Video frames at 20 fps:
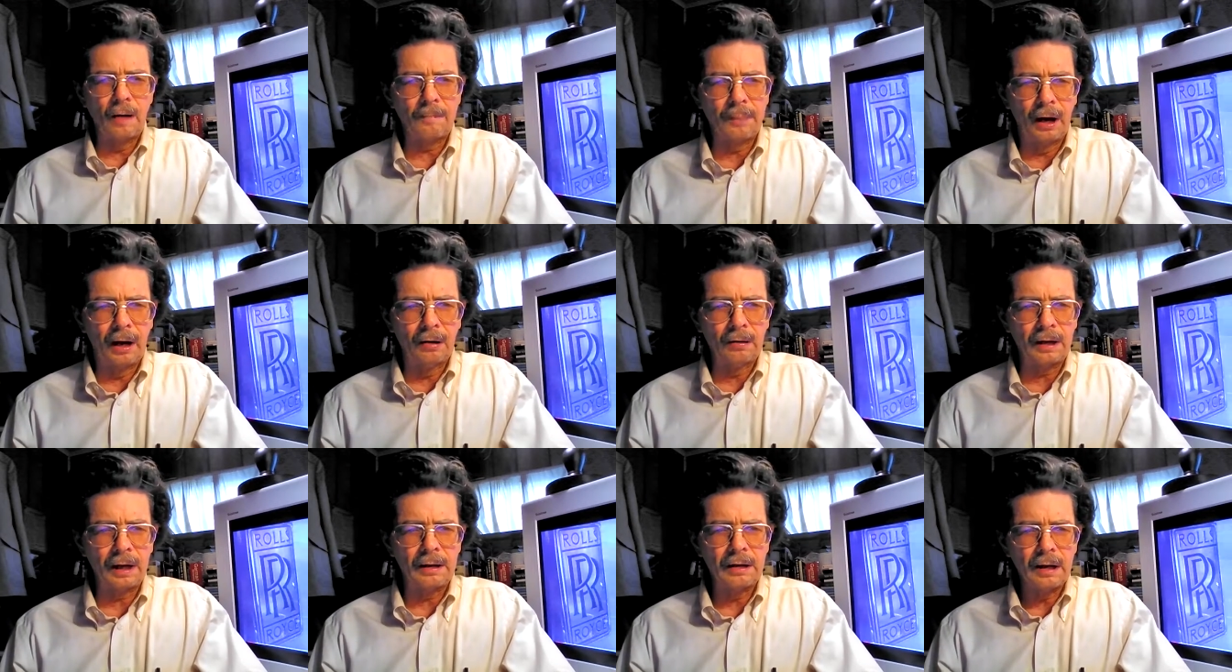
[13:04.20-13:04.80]

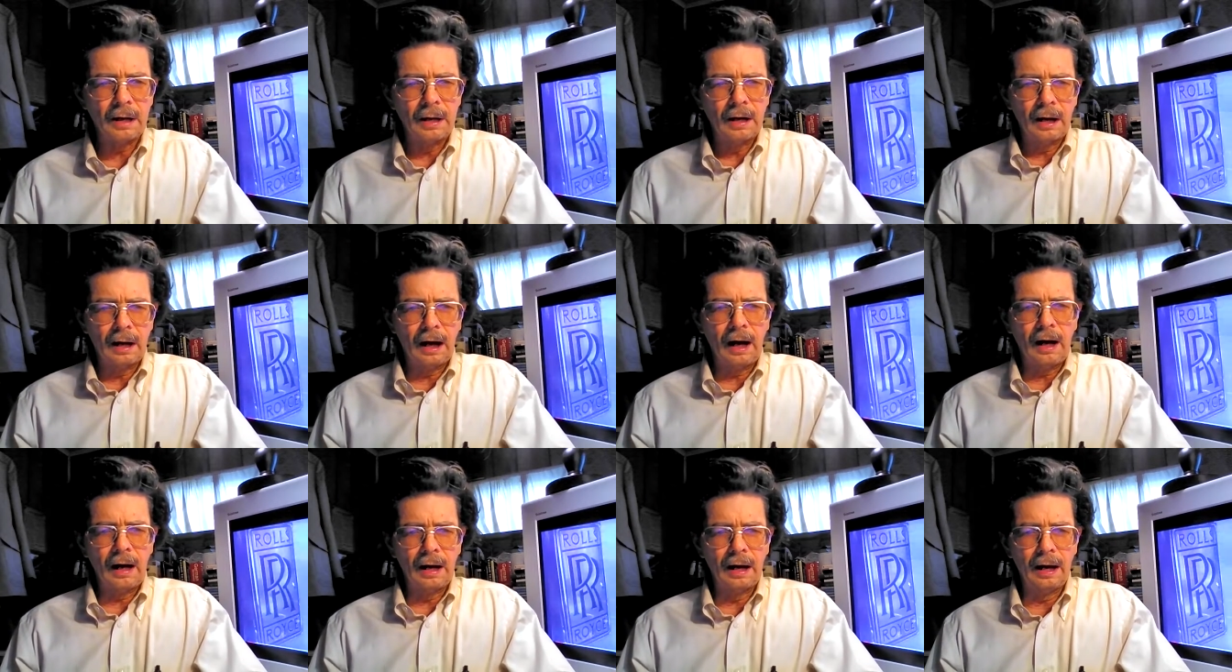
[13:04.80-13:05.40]
upon it.
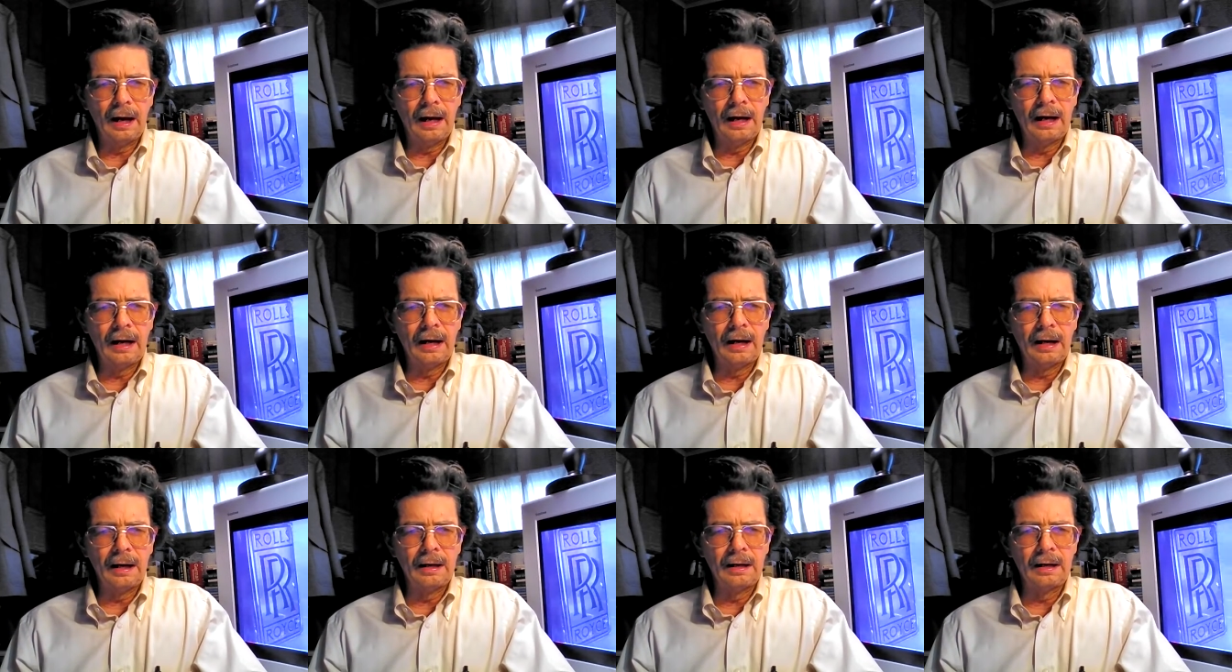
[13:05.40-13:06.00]
I
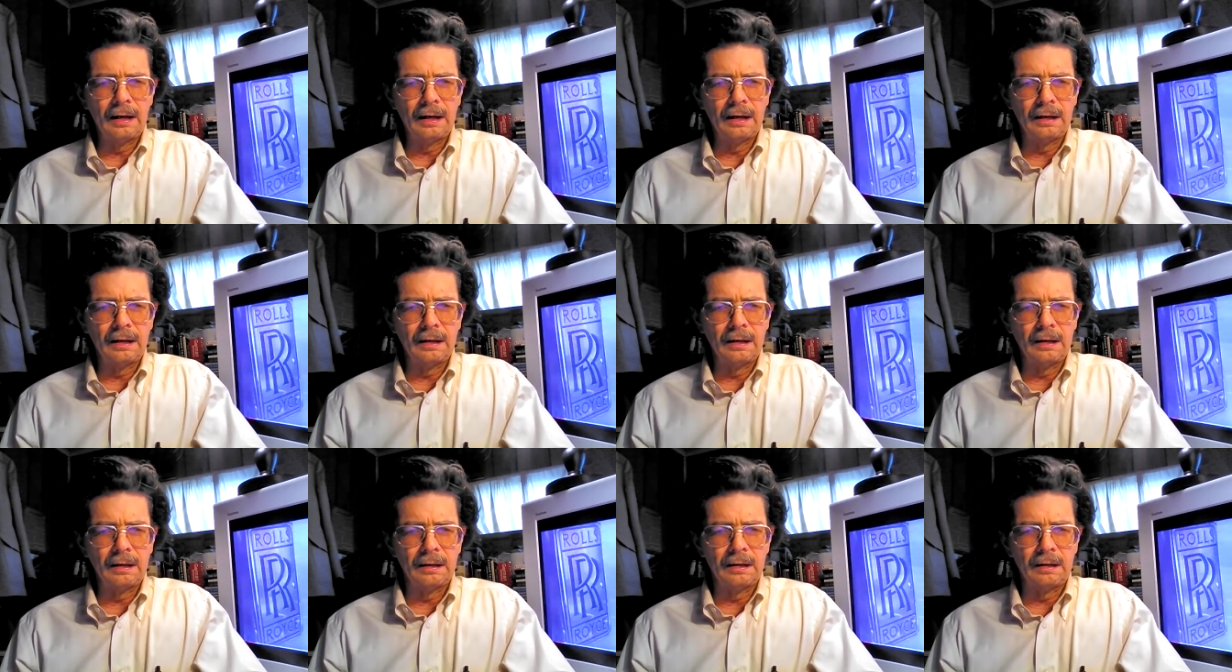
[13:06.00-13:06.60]

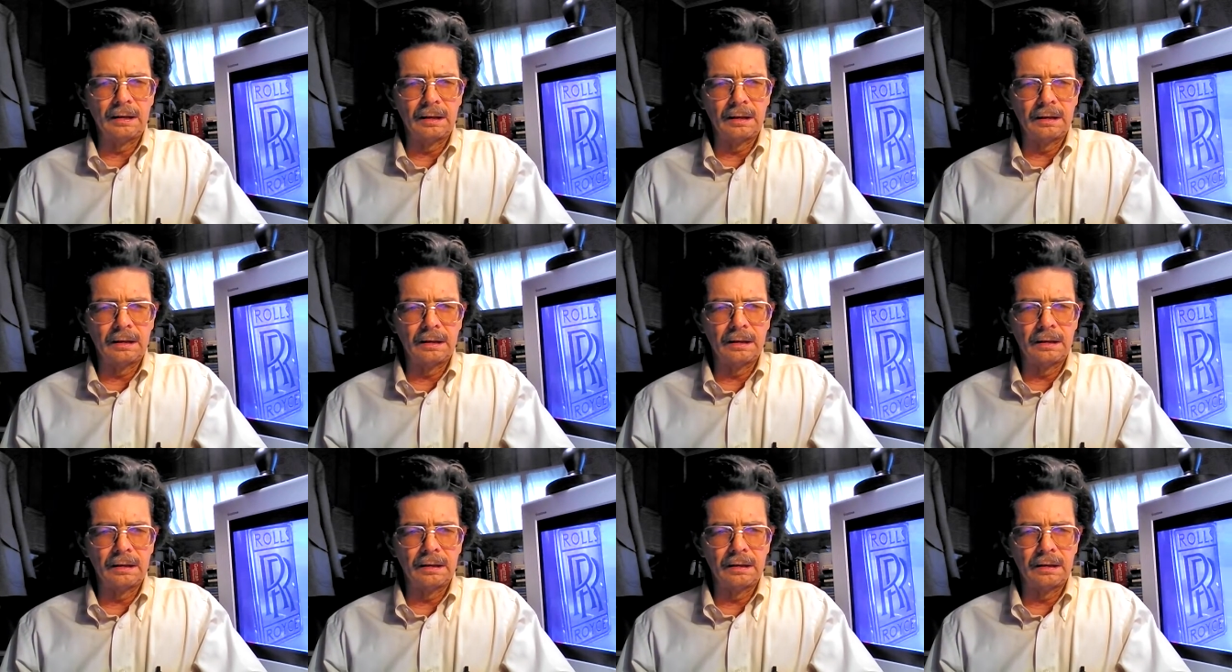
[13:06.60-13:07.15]
have